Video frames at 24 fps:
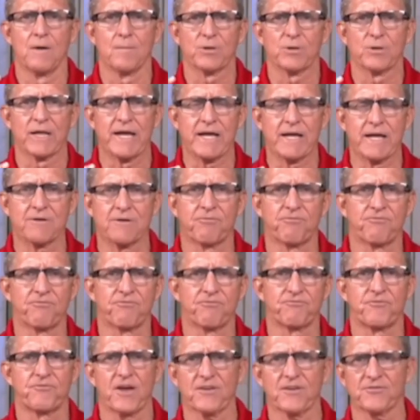playing
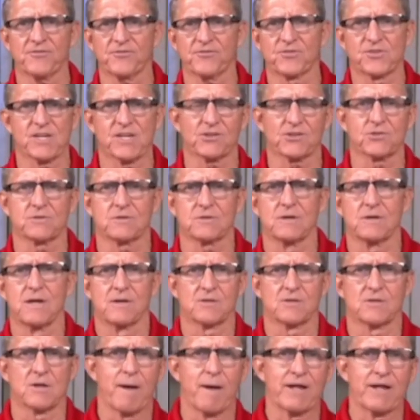fifth, sixth
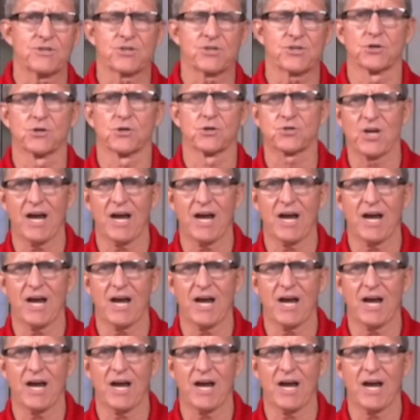dimensional